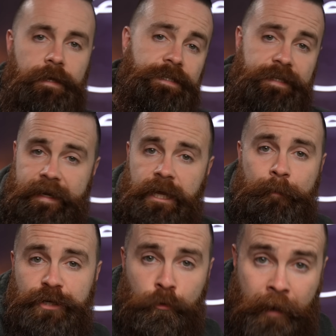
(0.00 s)
setting
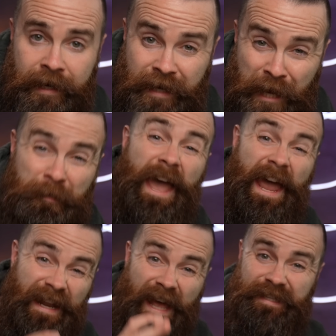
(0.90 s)
up a domain name
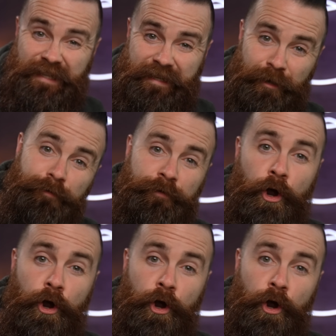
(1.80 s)
and SSL for